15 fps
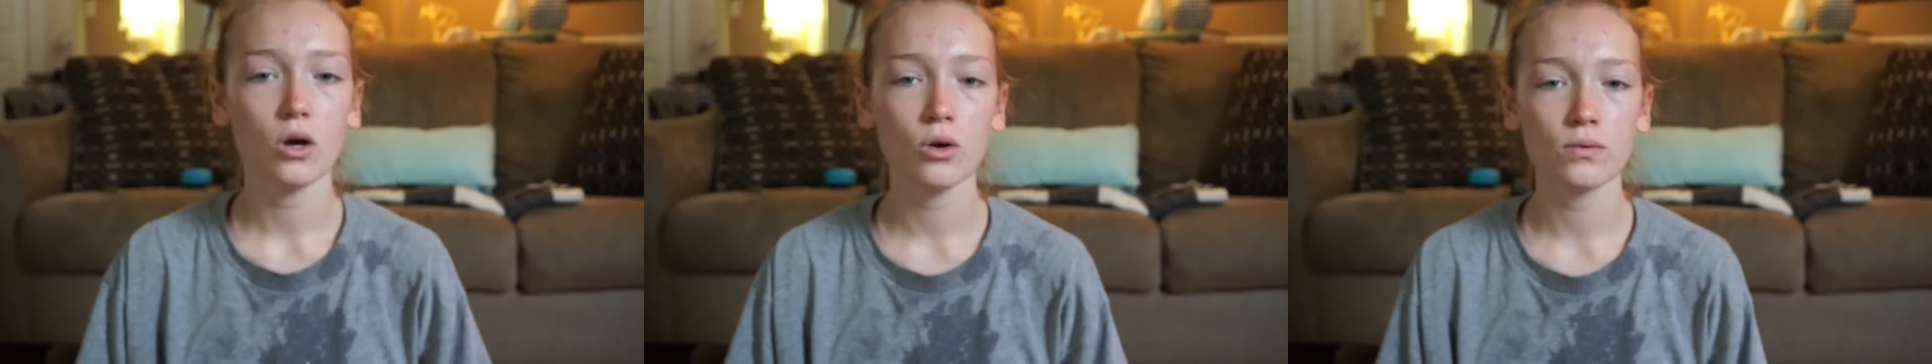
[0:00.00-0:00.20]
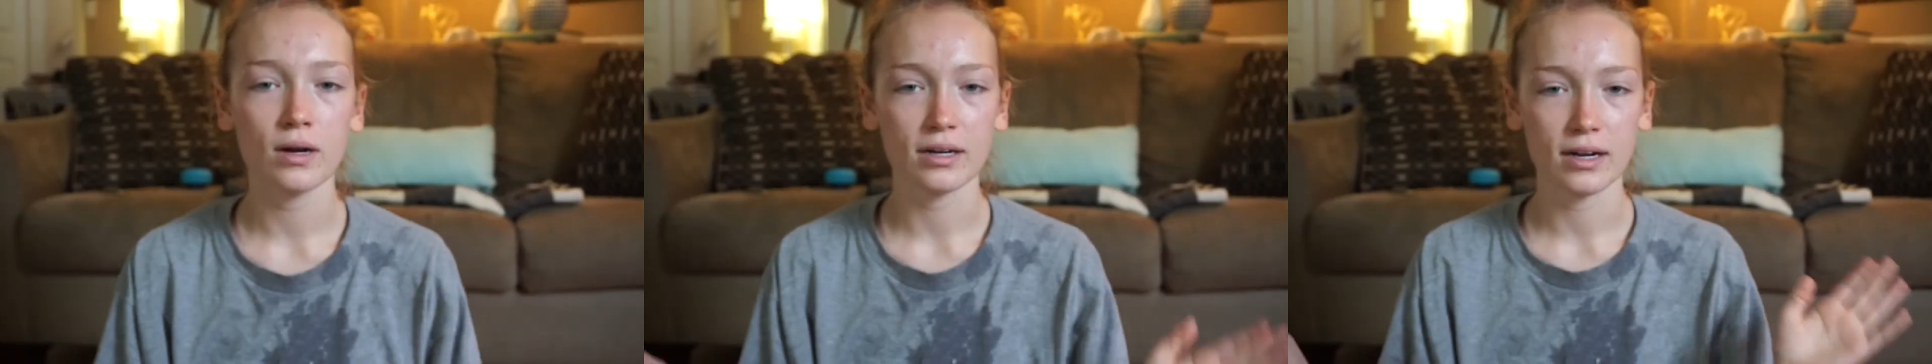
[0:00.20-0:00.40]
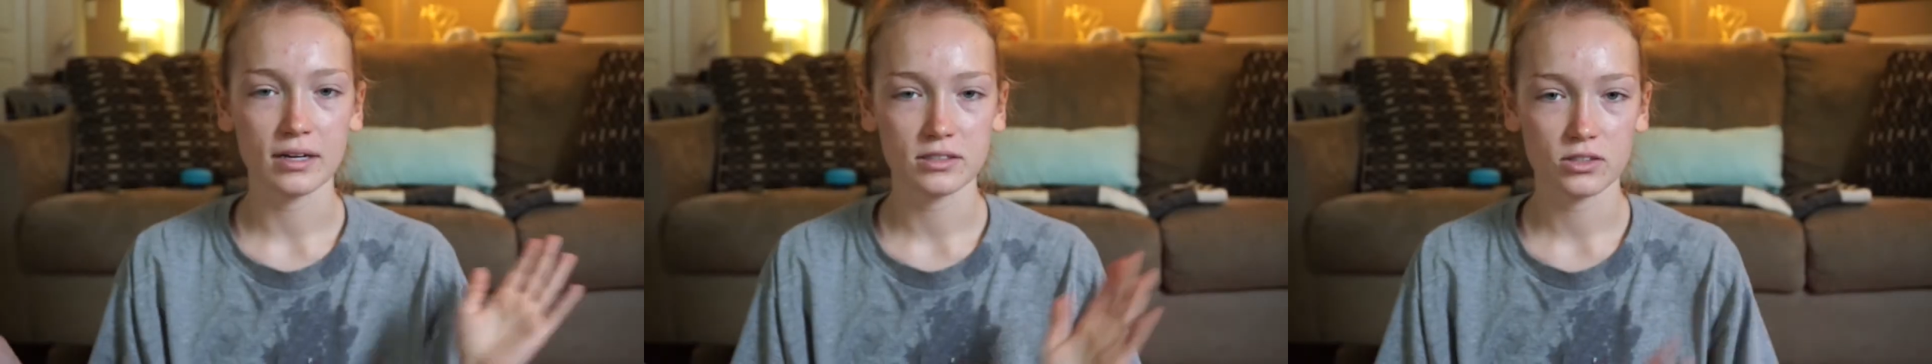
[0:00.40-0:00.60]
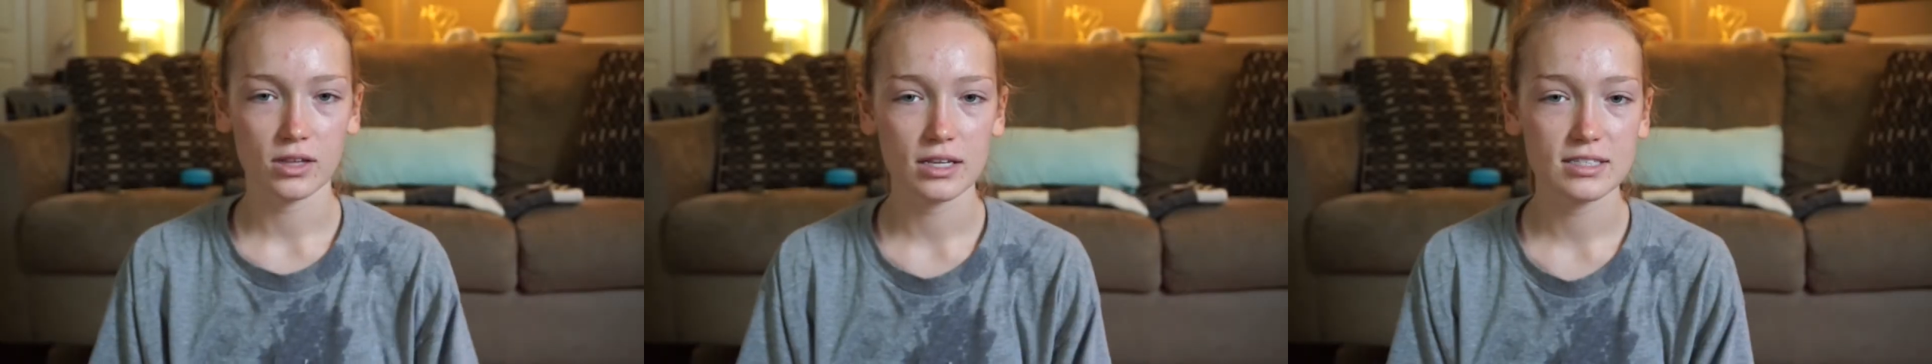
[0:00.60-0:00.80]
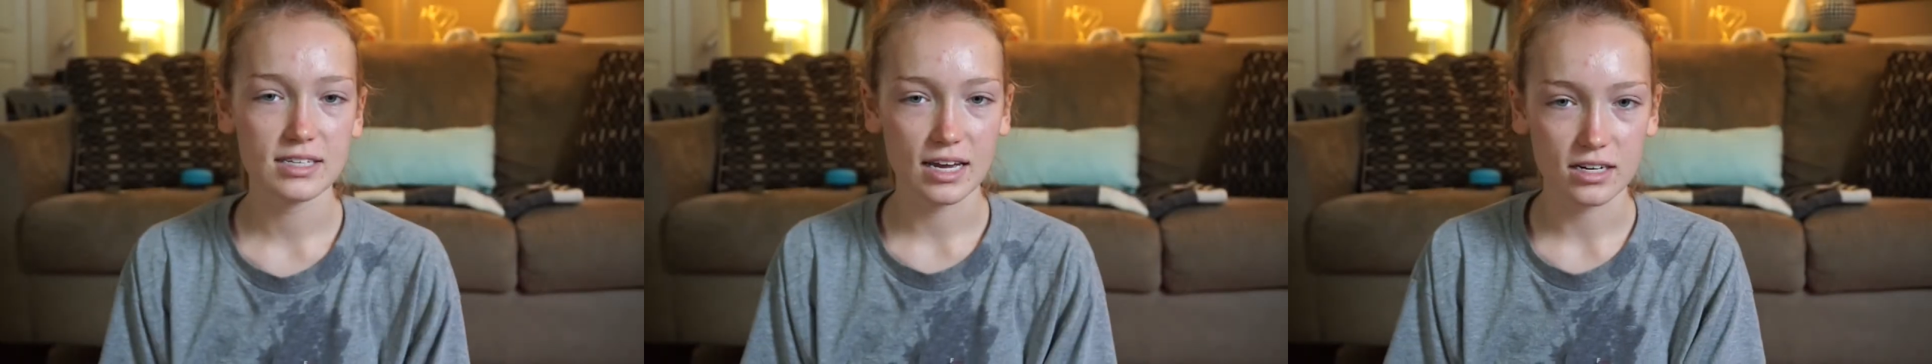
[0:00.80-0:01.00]
Alright guys, so
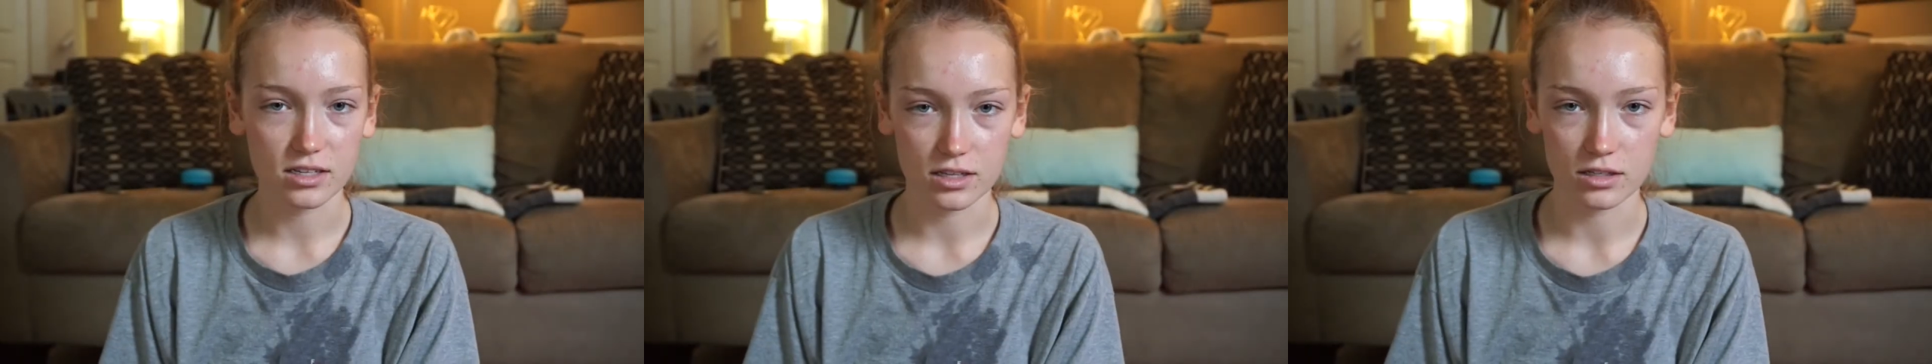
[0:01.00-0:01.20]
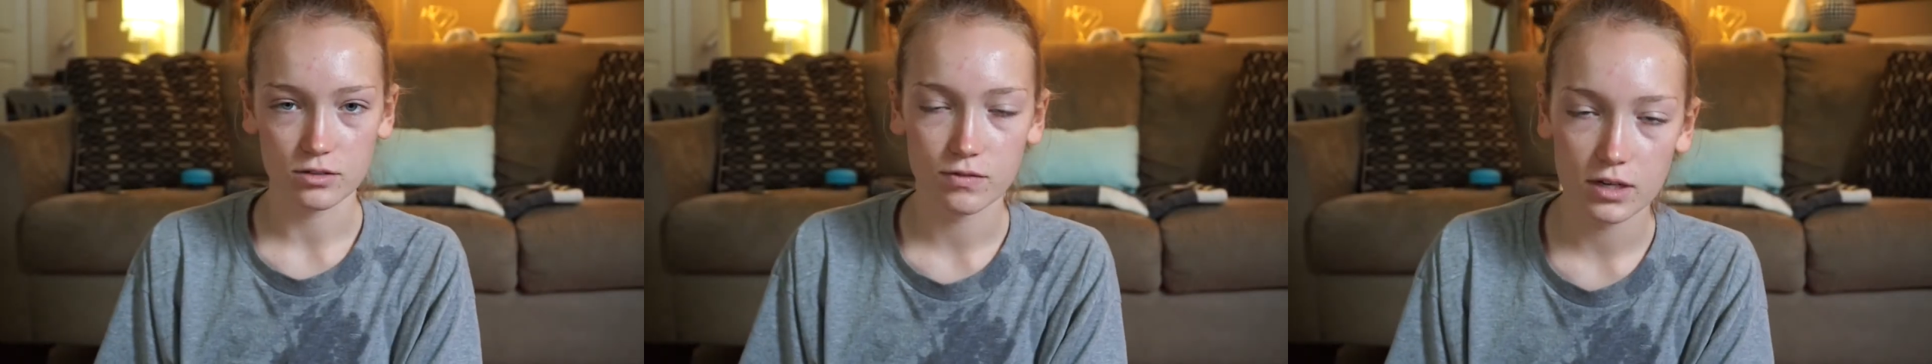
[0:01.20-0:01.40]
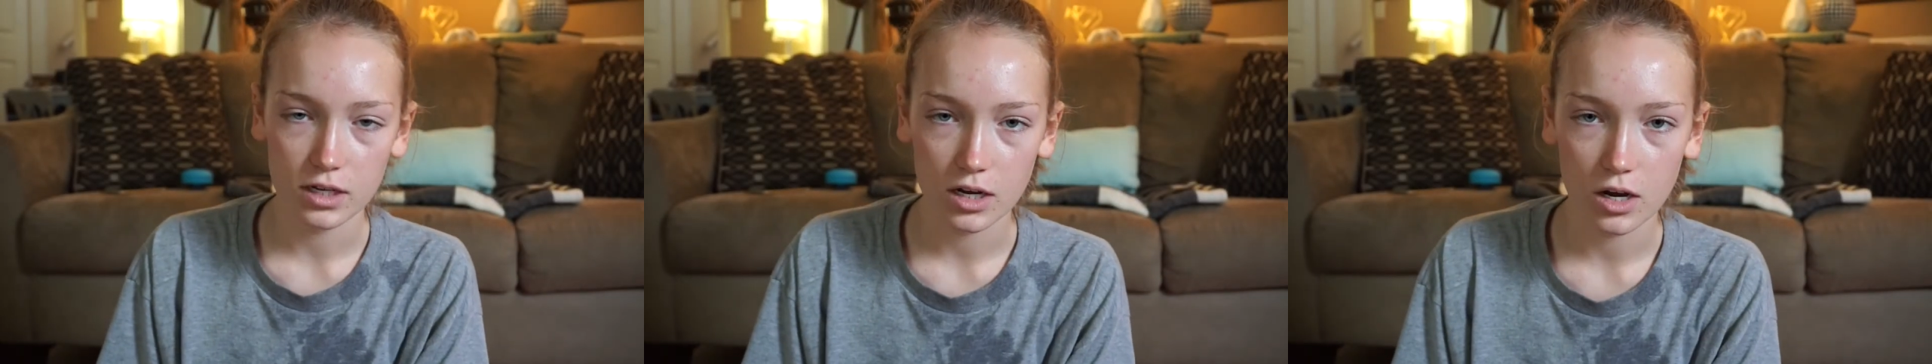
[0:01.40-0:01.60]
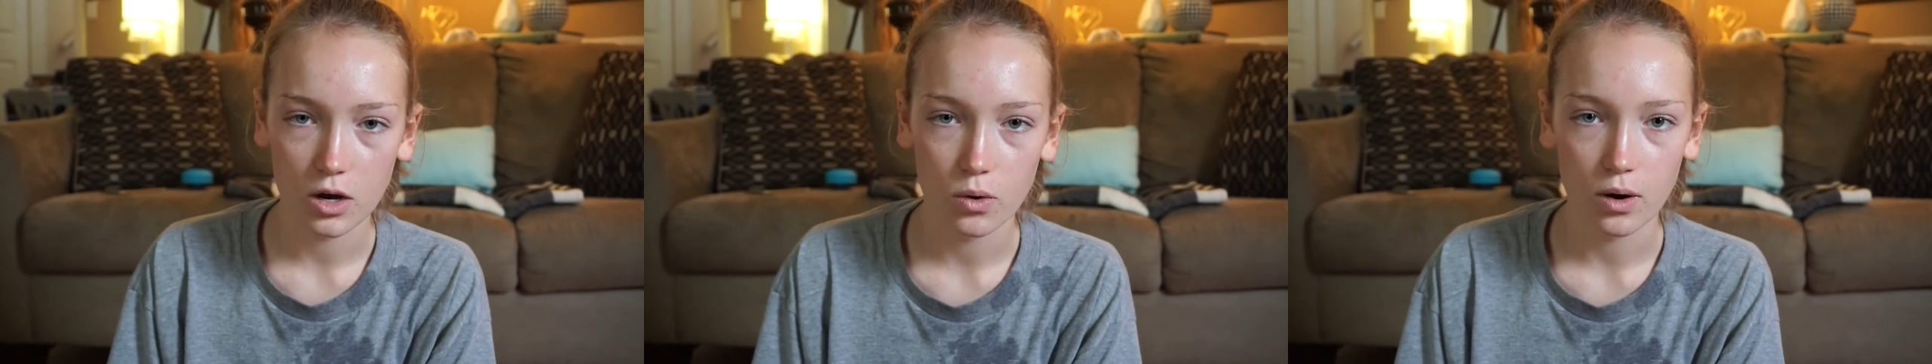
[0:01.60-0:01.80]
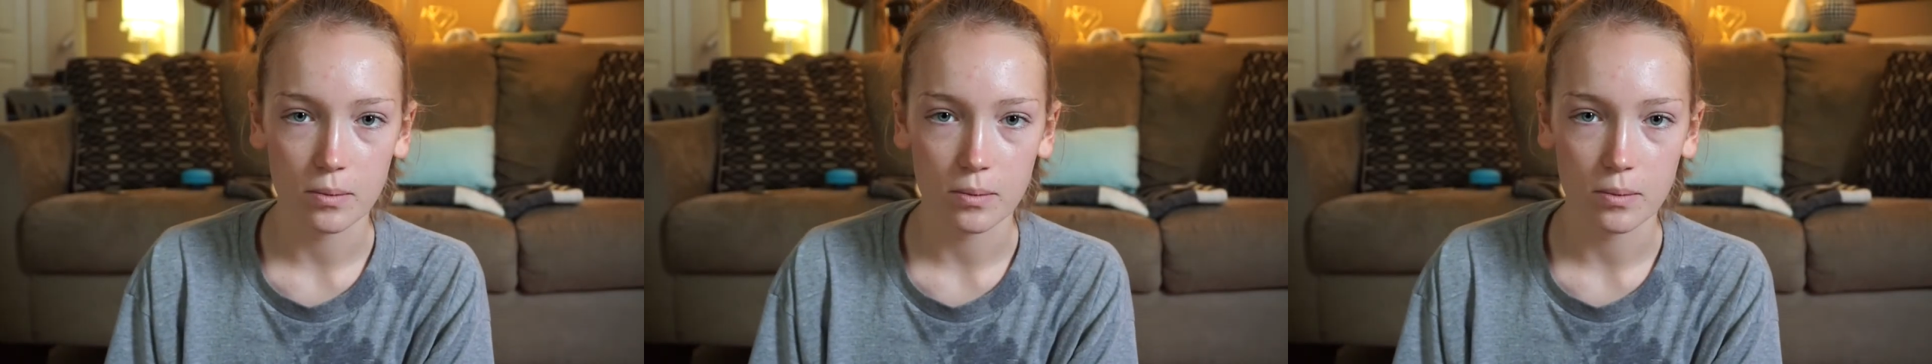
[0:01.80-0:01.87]
that's the end of this video.